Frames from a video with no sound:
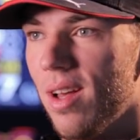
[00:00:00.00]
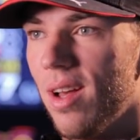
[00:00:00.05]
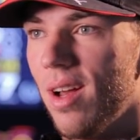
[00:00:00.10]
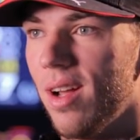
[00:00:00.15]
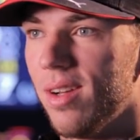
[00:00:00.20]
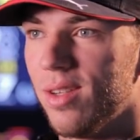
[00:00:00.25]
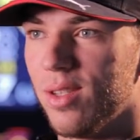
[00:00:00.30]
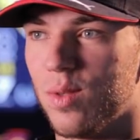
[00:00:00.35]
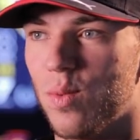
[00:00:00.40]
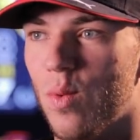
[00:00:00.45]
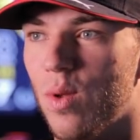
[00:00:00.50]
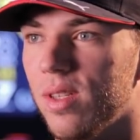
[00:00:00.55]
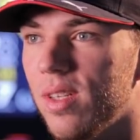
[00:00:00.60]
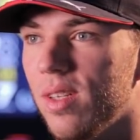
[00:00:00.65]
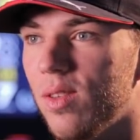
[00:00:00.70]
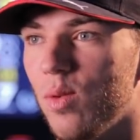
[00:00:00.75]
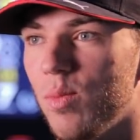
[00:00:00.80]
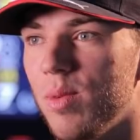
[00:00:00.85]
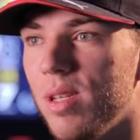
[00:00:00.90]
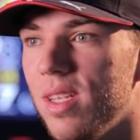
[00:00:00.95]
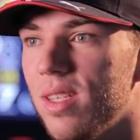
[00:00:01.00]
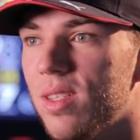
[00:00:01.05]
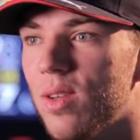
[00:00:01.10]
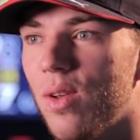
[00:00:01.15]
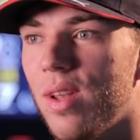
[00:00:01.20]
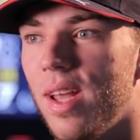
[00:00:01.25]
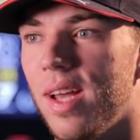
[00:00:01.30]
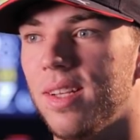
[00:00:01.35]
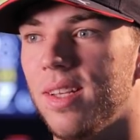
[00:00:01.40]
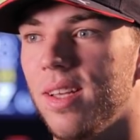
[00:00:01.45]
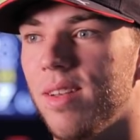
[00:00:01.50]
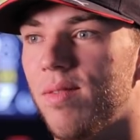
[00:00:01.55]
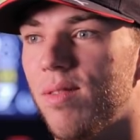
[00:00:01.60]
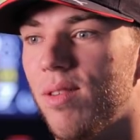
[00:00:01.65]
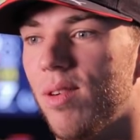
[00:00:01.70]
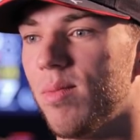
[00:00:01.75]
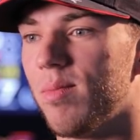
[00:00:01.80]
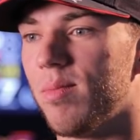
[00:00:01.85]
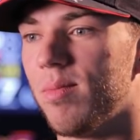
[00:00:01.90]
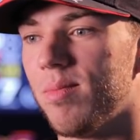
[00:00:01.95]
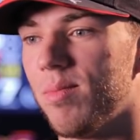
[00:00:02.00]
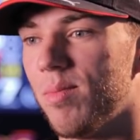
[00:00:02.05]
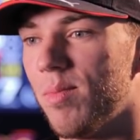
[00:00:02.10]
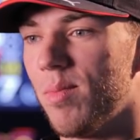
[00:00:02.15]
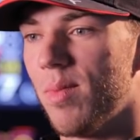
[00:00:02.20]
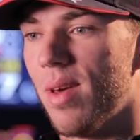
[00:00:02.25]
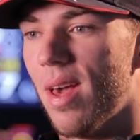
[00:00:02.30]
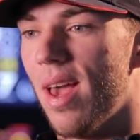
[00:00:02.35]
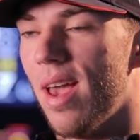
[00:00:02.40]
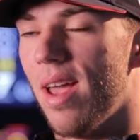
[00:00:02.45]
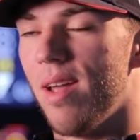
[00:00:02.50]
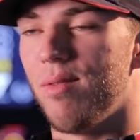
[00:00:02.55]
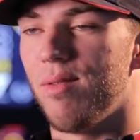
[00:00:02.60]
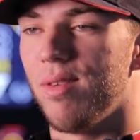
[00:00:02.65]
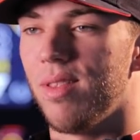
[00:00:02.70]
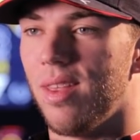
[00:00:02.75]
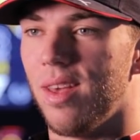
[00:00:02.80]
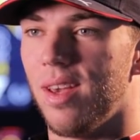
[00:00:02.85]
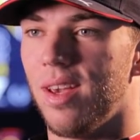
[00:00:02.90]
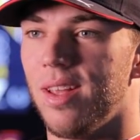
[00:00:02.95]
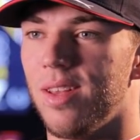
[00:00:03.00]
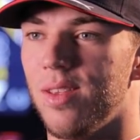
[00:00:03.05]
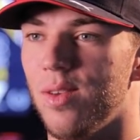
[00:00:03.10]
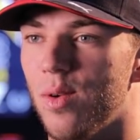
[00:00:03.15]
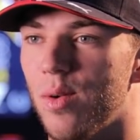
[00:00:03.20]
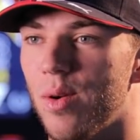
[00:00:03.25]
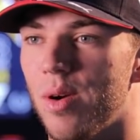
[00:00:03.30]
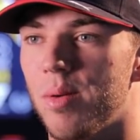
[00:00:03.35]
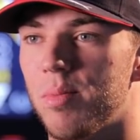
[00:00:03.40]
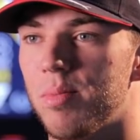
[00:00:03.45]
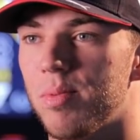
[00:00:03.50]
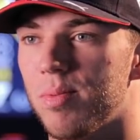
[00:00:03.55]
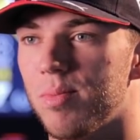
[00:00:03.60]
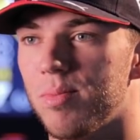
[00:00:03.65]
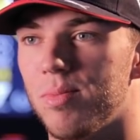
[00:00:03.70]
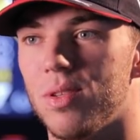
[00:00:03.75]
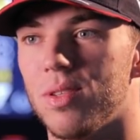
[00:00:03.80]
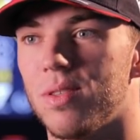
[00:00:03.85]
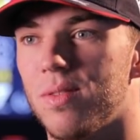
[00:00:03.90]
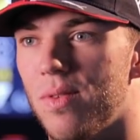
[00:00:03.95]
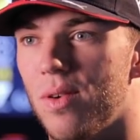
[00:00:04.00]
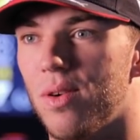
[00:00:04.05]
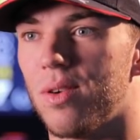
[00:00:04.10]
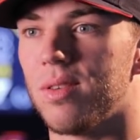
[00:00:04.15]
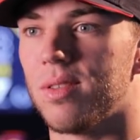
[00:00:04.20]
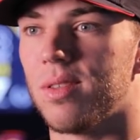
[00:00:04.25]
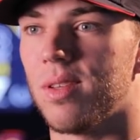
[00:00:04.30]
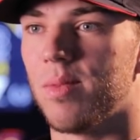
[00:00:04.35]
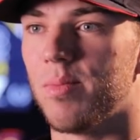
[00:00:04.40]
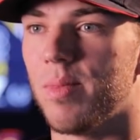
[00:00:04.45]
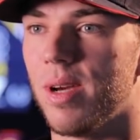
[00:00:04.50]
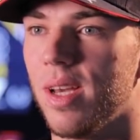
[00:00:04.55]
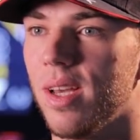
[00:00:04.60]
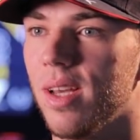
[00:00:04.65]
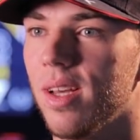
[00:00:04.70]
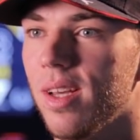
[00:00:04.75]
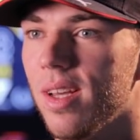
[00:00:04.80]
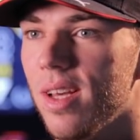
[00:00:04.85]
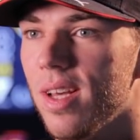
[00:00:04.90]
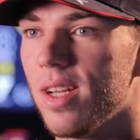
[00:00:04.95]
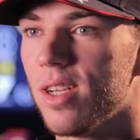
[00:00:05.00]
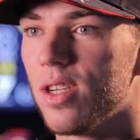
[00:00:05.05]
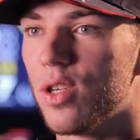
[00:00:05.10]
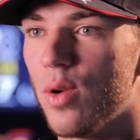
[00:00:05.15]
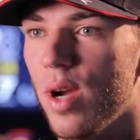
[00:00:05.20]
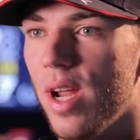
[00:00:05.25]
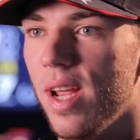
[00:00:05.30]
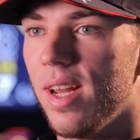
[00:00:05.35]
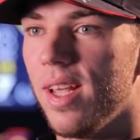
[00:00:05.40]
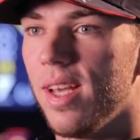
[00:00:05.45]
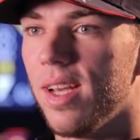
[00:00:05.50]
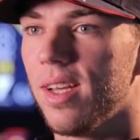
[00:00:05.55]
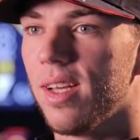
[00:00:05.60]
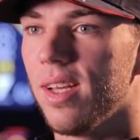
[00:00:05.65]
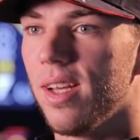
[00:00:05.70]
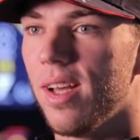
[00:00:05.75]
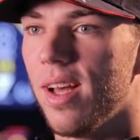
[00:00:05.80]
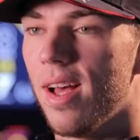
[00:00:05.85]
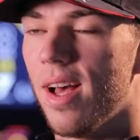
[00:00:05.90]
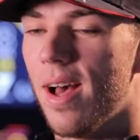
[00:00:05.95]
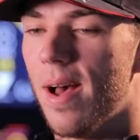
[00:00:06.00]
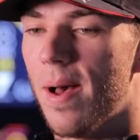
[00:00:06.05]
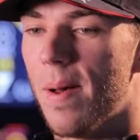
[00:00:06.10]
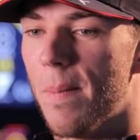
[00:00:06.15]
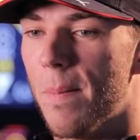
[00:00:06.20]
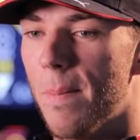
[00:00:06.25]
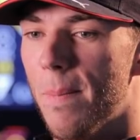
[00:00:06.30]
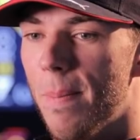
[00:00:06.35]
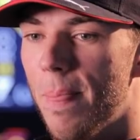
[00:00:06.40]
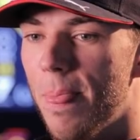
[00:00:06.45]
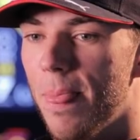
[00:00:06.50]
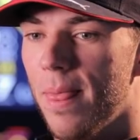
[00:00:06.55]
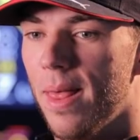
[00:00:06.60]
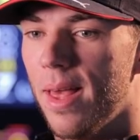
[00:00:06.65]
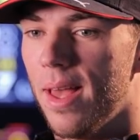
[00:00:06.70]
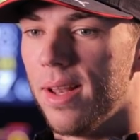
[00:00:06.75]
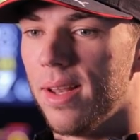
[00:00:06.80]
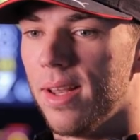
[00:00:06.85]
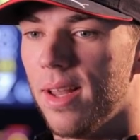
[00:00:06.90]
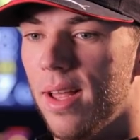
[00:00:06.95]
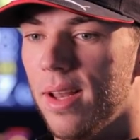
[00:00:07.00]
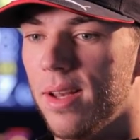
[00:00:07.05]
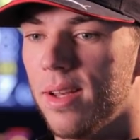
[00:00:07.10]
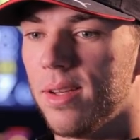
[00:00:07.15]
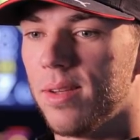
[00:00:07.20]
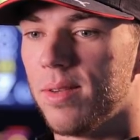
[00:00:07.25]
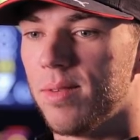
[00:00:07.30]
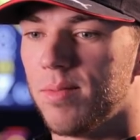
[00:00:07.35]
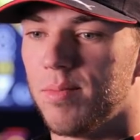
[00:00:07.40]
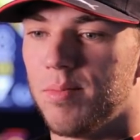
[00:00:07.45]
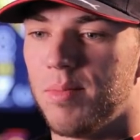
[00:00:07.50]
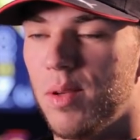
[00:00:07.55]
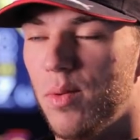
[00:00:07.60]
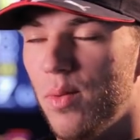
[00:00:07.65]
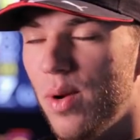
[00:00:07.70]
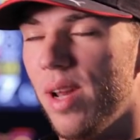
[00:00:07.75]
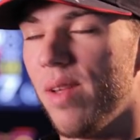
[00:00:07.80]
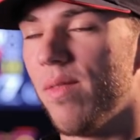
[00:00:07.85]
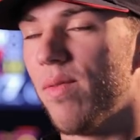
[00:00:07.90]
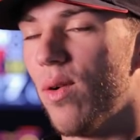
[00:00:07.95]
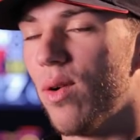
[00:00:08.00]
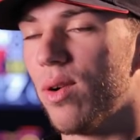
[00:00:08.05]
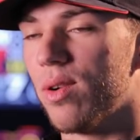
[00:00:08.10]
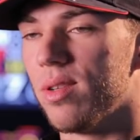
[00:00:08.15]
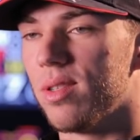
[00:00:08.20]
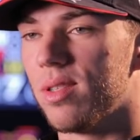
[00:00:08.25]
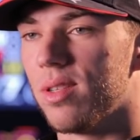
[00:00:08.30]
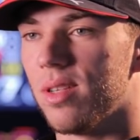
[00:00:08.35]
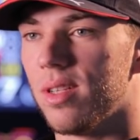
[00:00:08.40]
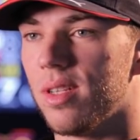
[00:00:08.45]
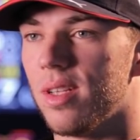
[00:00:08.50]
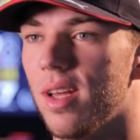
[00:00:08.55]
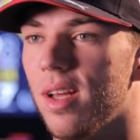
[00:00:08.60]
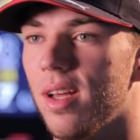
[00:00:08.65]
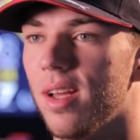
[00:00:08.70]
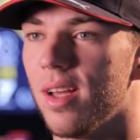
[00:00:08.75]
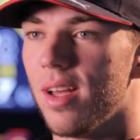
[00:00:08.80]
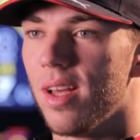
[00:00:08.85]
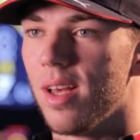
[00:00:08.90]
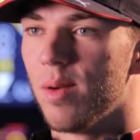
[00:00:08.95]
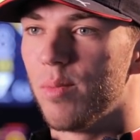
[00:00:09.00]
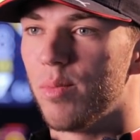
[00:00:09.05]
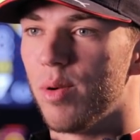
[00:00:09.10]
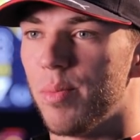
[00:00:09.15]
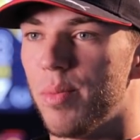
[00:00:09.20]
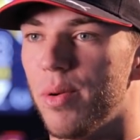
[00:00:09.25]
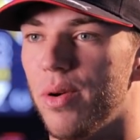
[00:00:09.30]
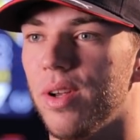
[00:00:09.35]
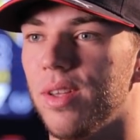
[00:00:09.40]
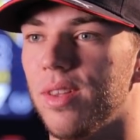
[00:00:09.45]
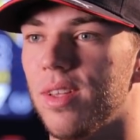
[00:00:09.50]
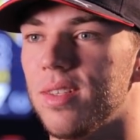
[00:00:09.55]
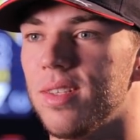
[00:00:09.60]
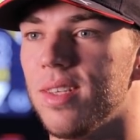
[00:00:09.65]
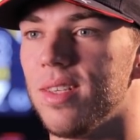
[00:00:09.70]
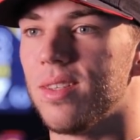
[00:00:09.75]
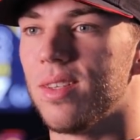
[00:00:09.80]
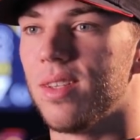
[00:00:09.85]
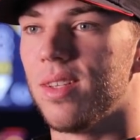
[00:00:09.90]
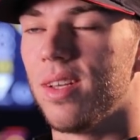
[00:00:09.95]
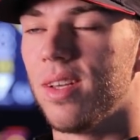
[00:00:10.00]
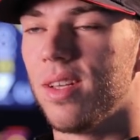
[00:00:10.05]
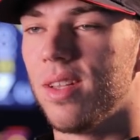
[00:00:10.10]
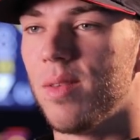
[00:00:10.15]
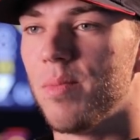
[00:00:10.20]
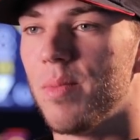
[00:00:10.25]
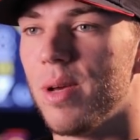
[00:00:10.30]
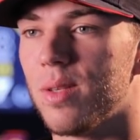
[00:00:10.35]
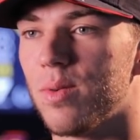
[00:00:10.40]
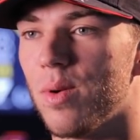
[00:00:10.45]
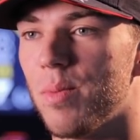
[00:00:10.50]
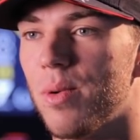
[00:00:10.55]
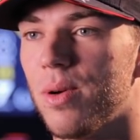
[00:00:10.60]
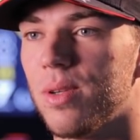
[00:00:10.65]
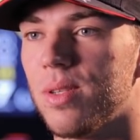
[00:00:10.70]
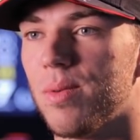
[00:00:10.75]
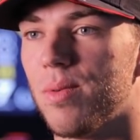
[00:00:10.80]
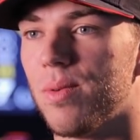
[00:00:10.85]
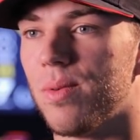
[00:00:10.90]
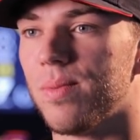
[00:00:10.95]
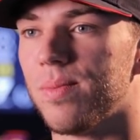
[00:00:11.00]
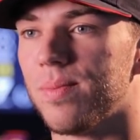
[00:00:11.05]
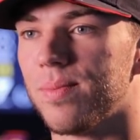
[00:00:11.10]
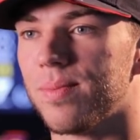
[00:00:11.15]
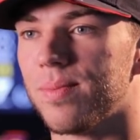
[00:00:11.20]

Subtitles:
I just wanted to be disconnected from everything in Europe, just focus on my training, and be really focused on preparing the season the best way possible.